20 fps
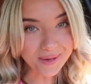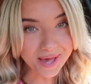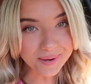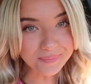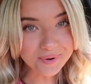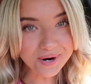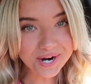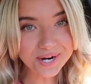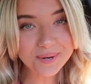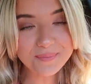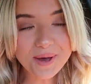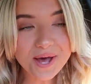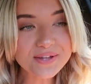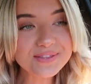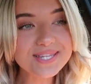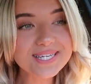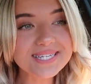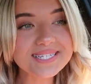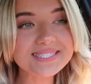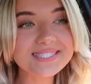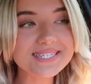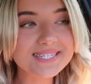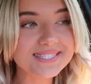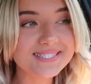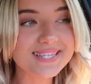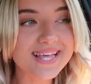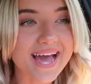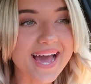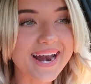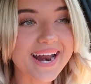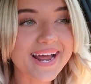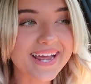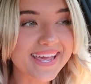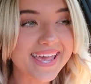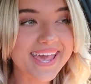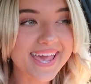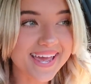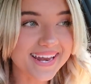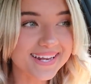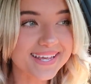bad part about this is that I
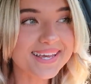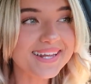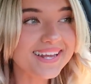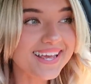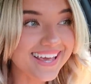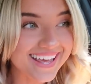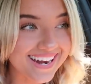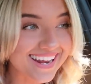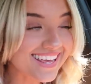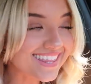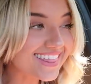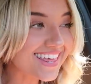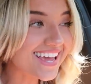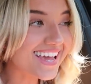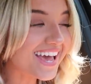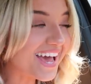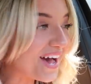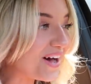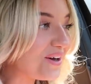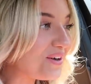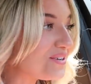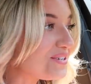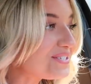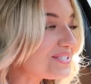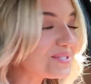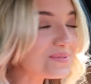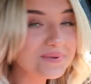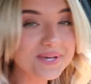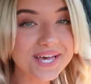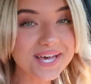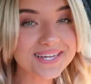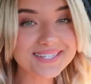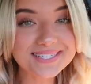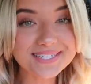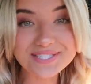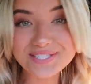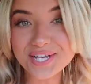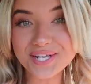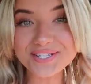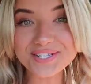can't get anything else because
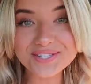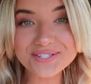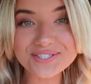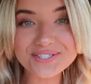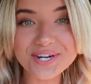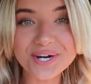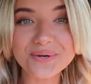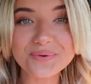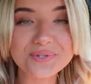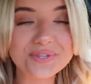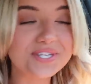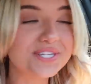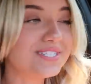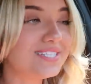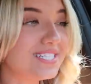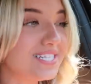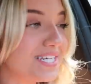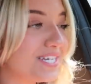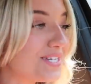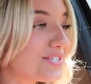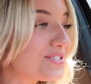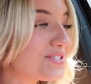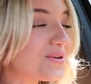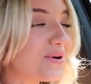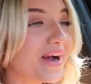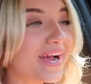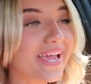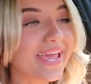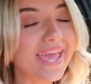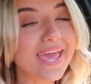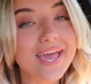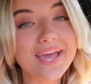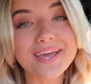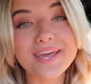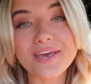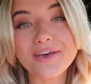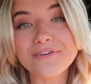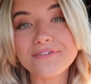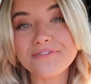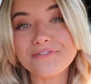it doesn't start with a D, so I can't
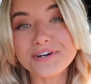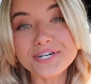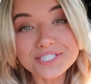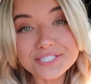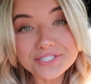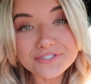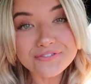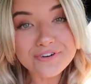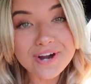get French